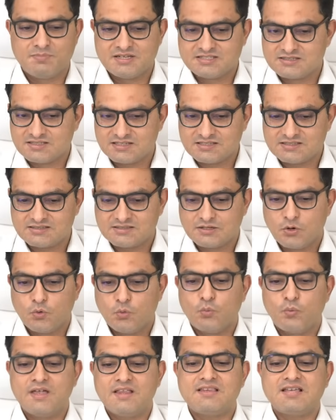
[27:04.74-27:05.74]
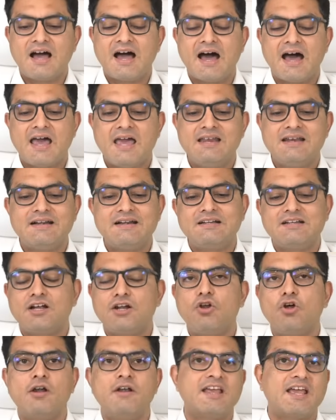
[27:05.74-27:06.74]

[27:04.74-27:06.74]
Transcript: business with high return on